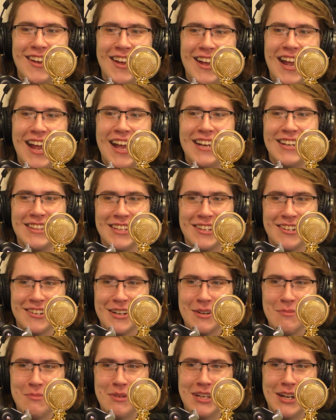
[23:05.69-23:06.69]
And they're going
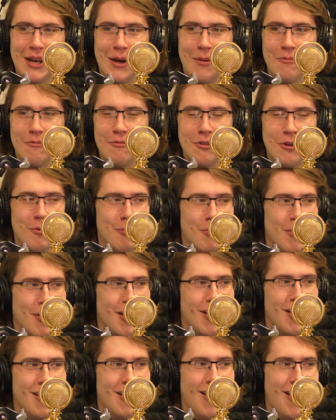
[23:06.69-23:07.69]
to meet up from
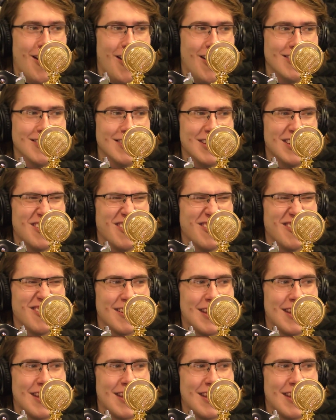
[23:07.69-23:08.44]
Leonardo